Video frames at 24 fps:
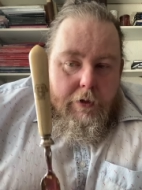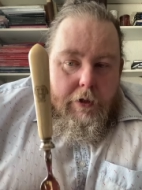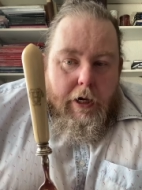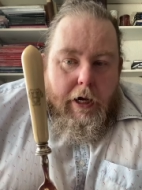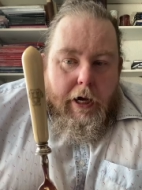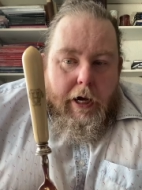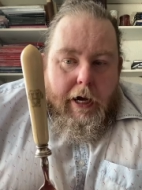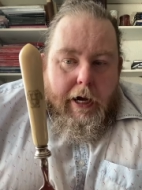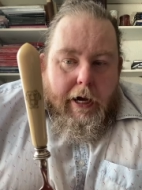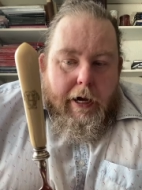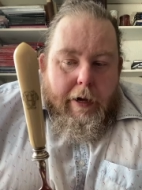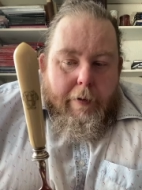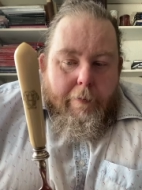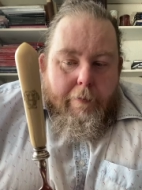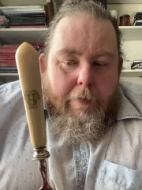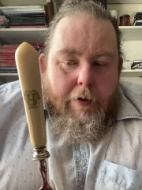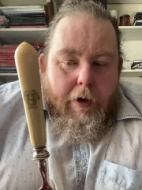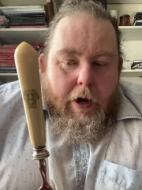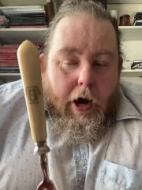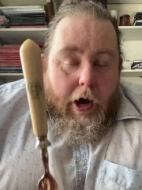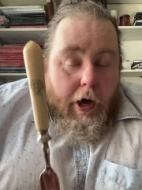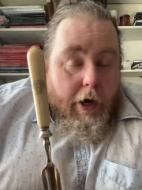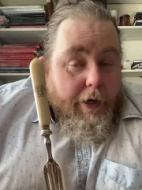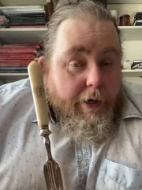
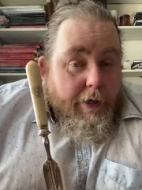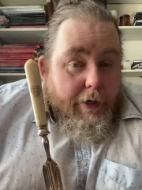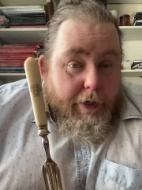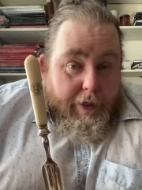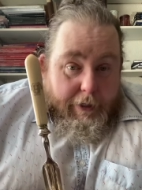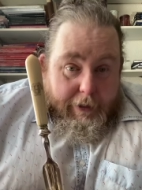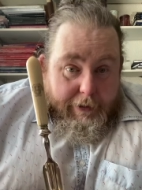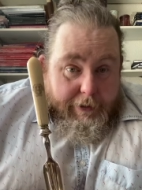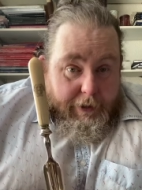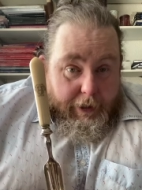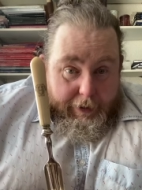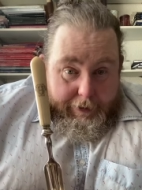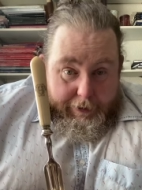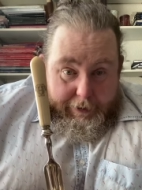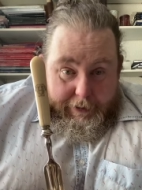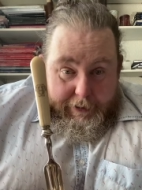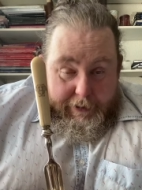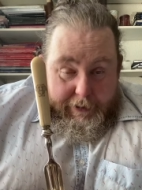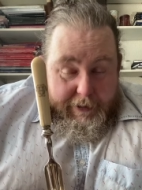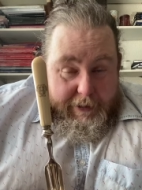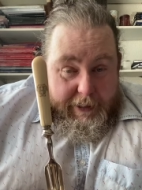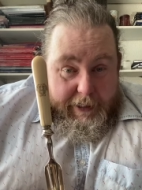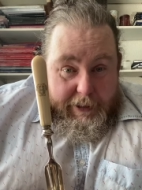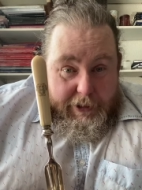is either to
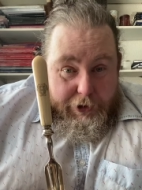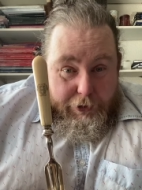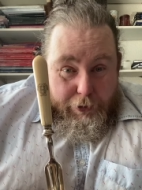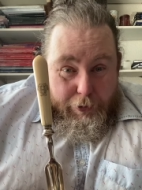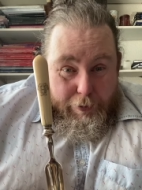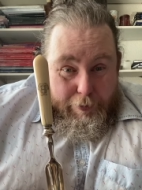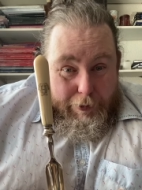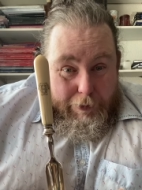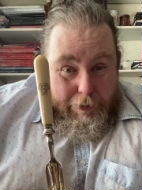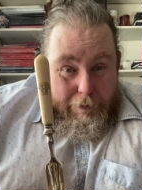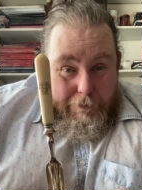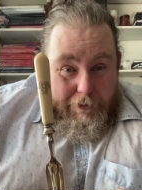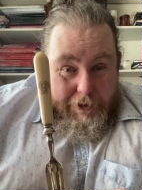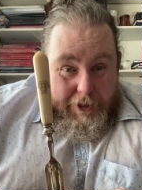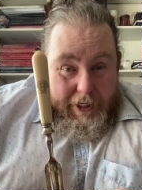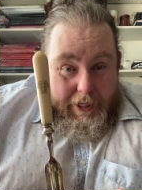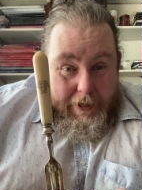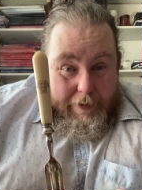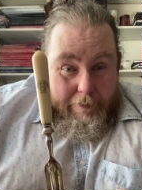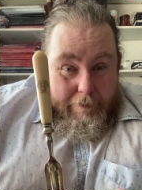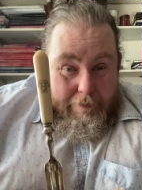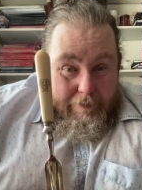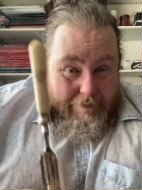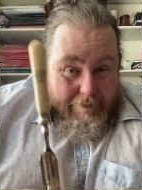sell it to a
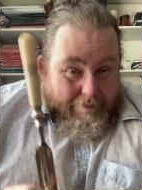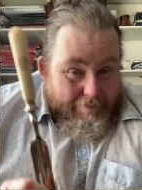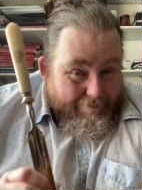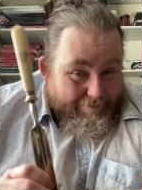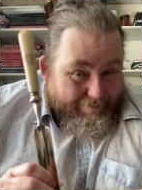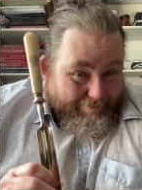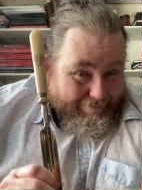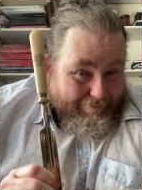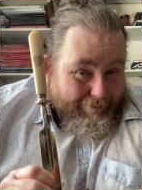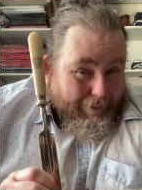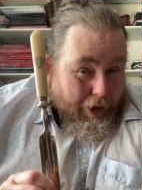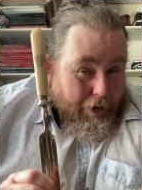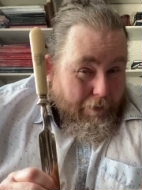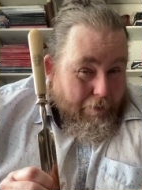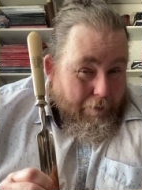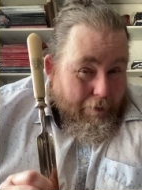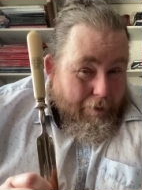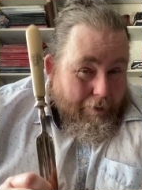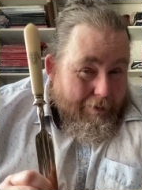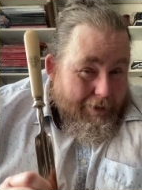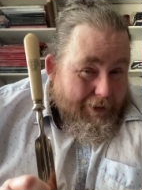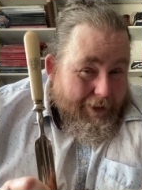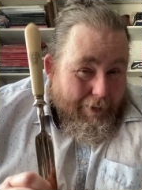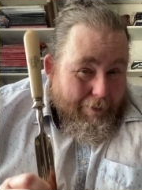museum. No
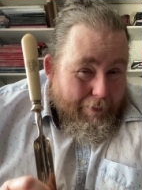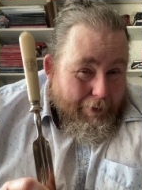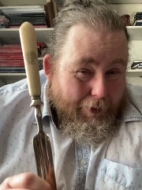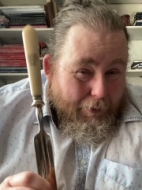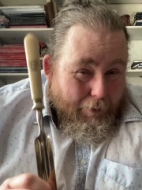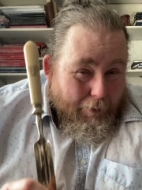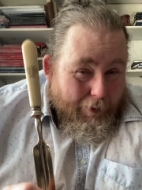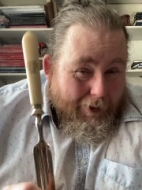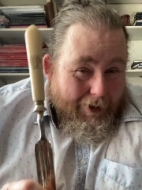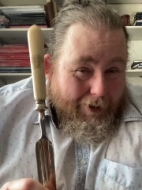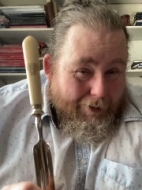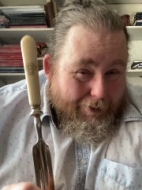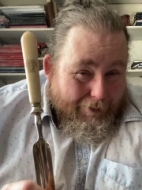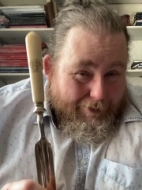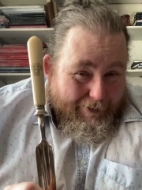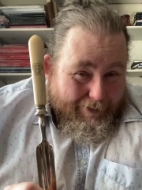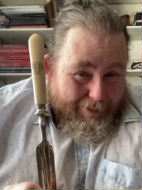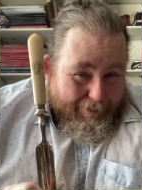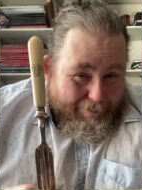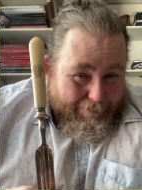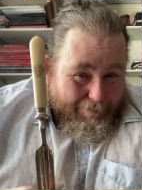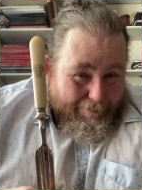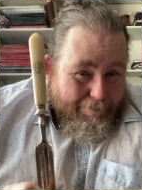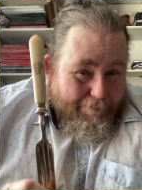museum in the
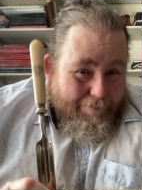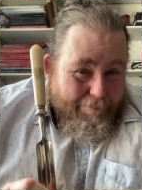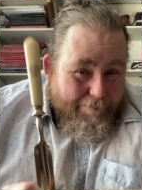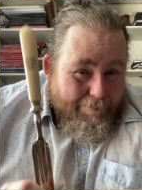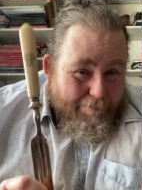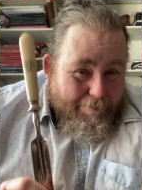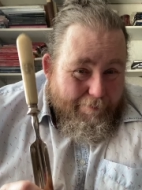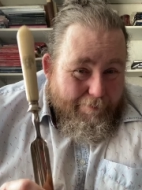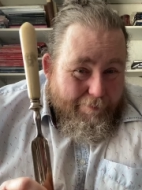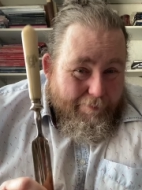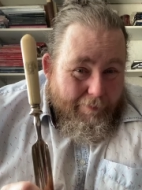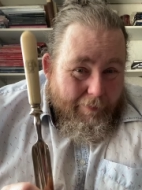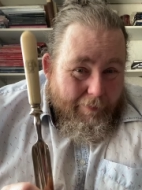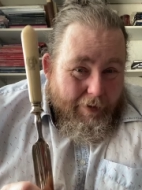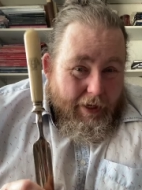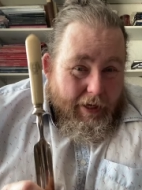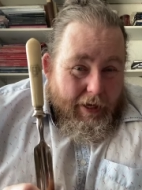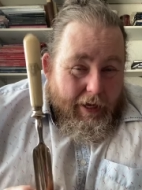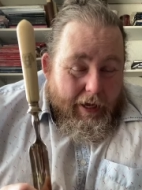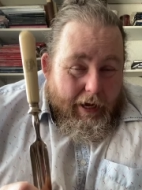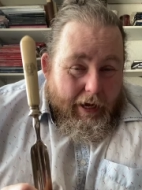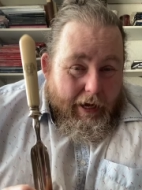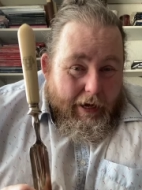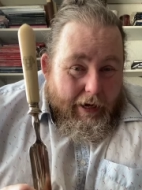world,
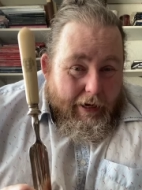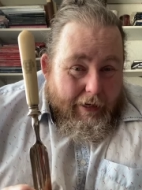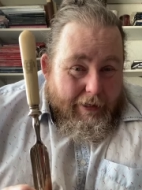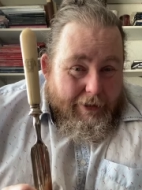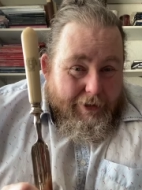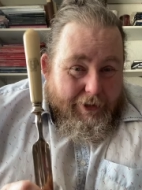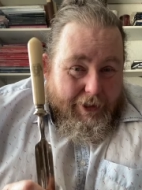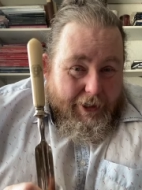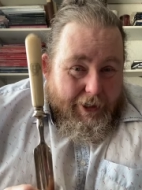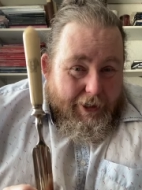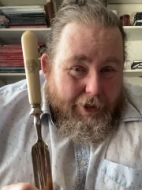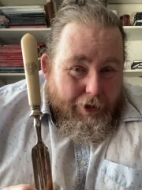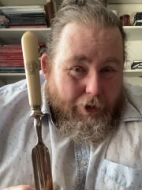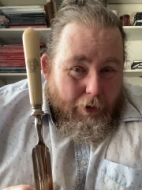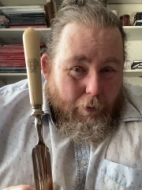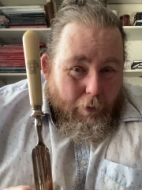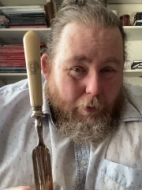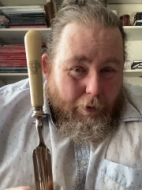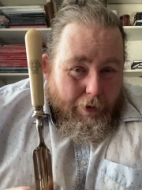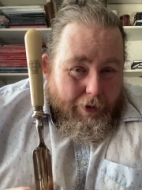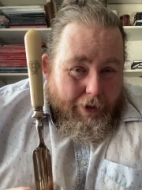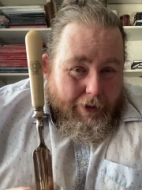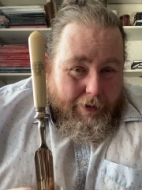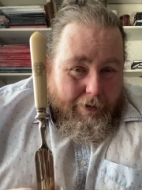certainly not
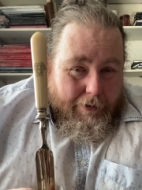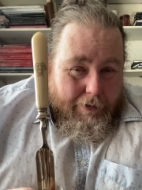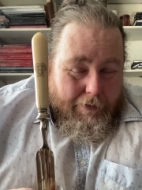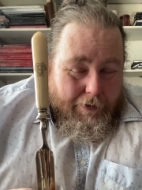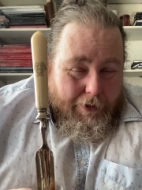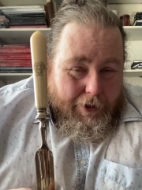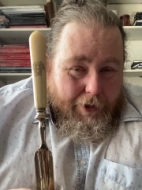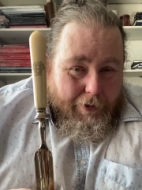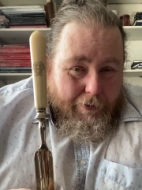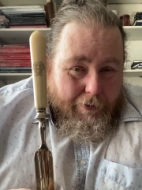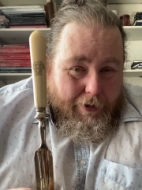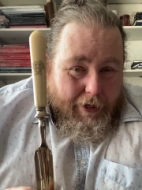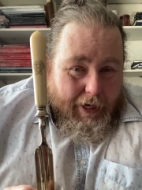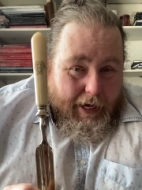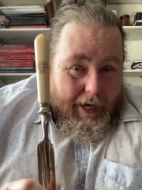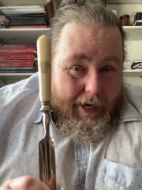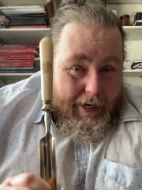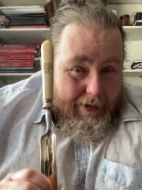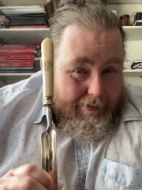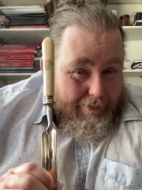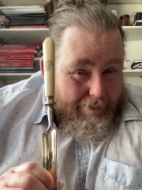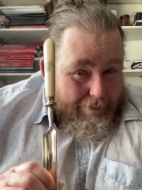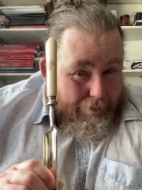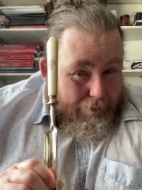one in the
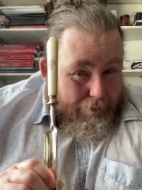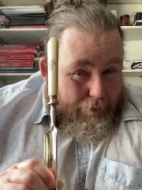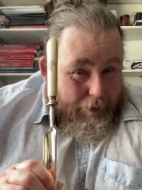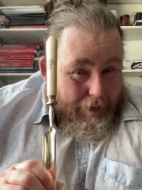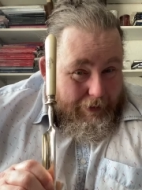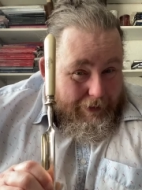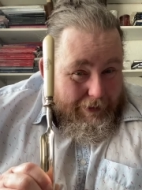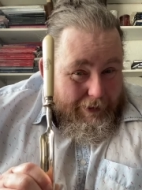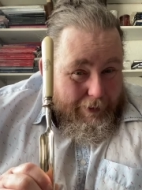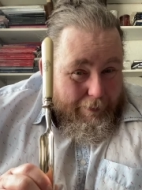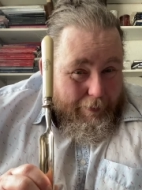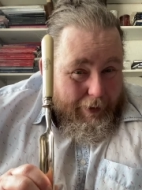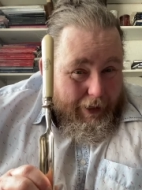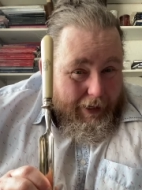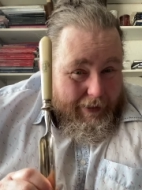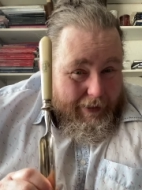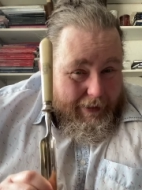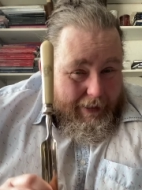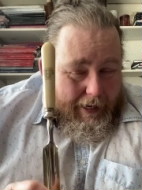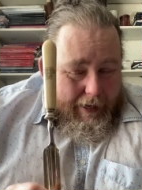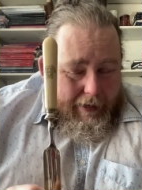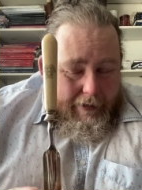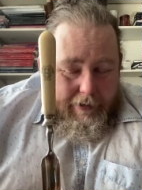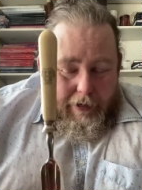UK, wants to buy
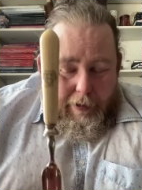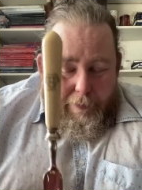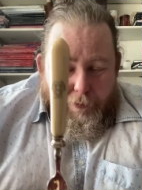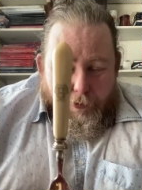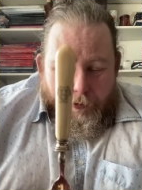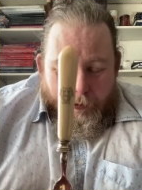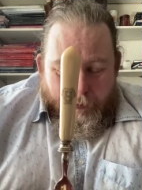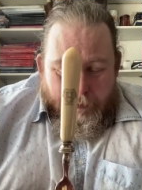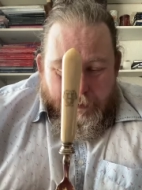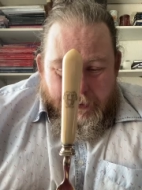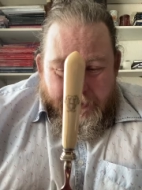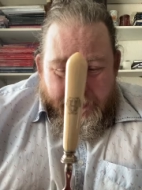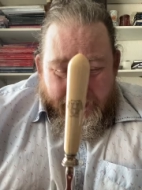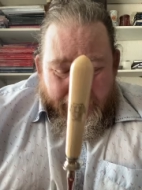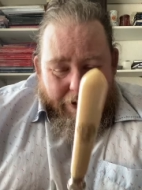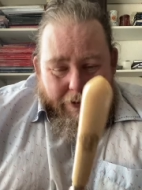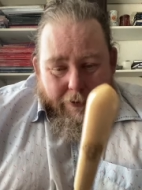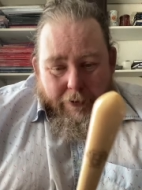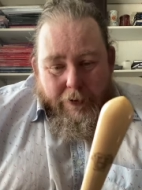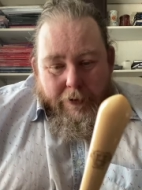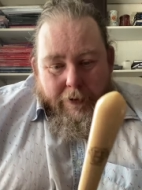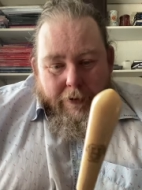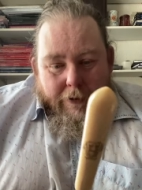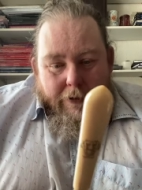that, I promise
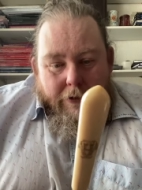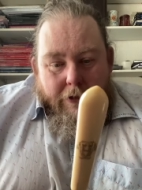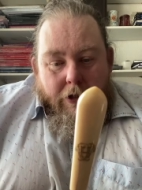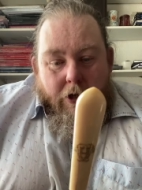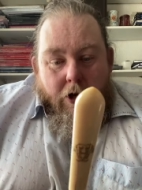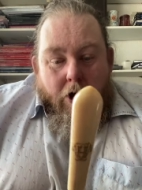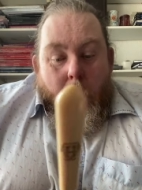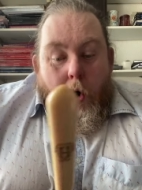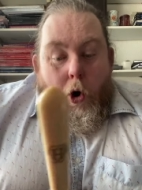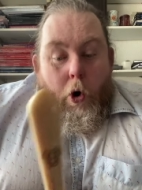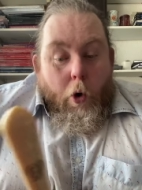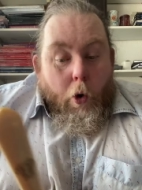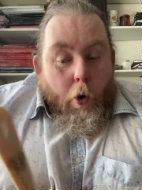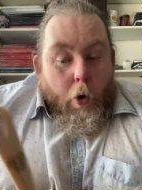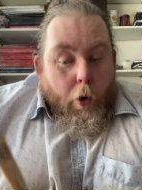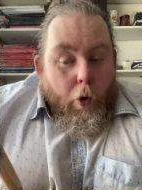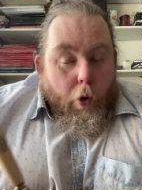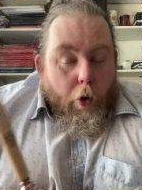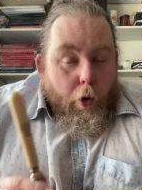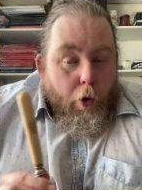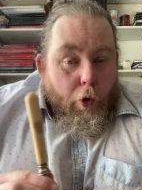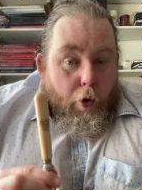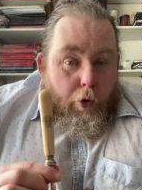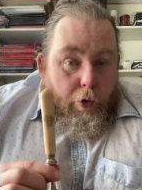you.
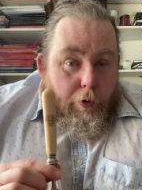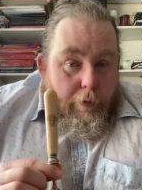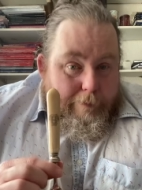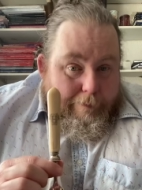Or